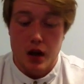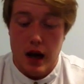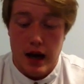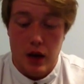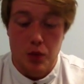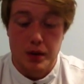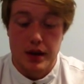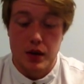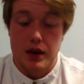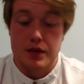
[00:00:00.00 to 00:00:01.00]
I will be
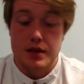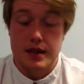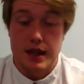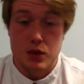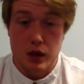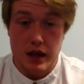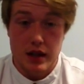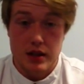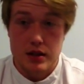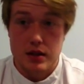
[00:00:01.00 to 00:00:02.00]
doing it for 6
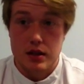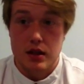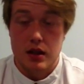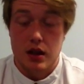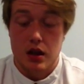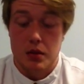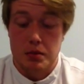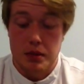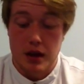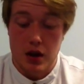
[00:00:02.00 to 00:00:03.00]
weeks
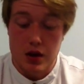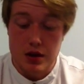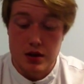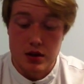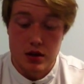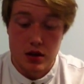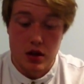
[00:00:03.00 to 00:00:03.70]
because